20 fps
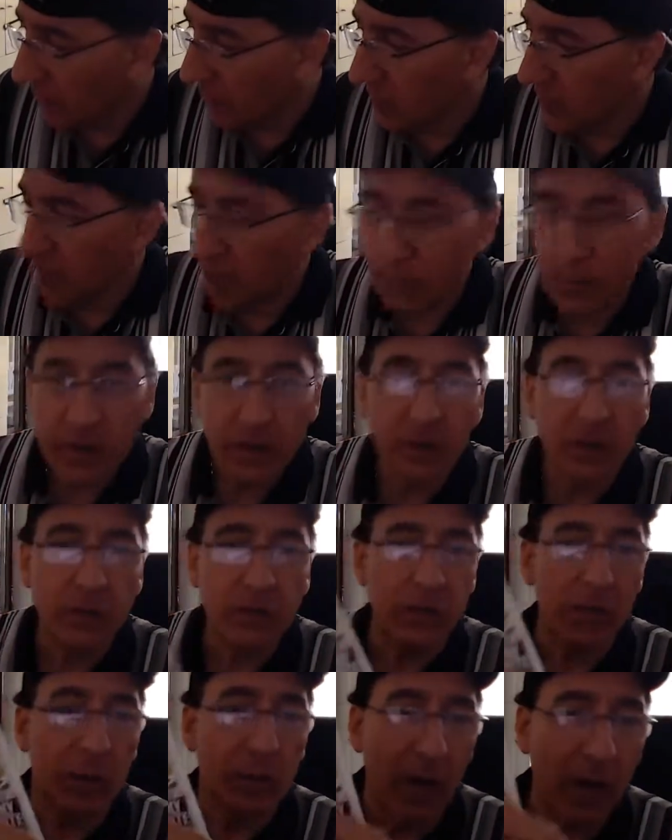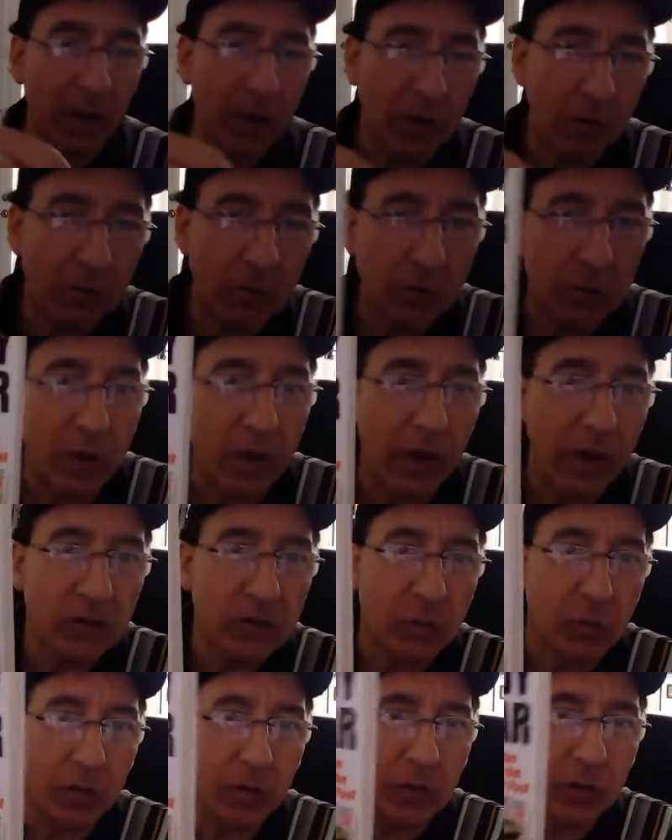i picked this up i don't know if you
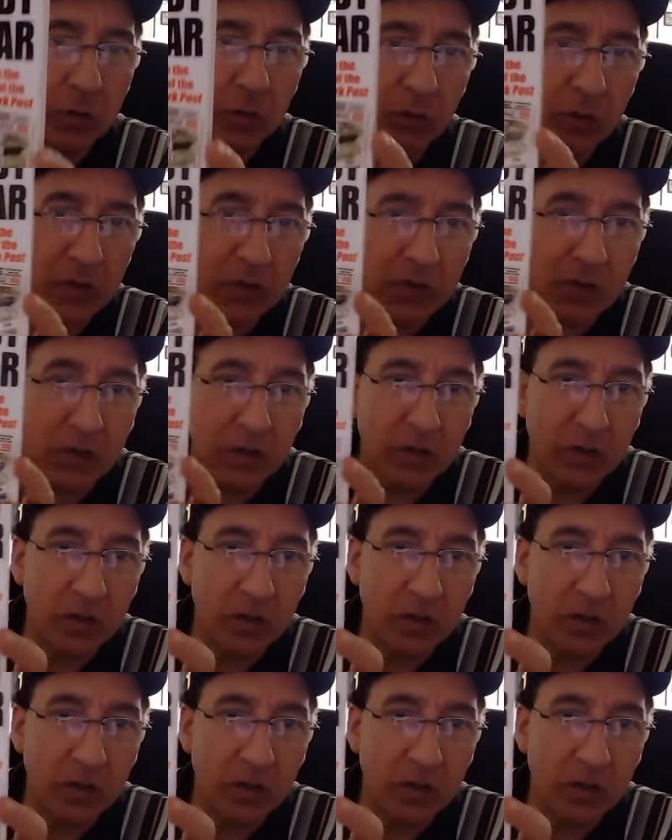guys would be interested in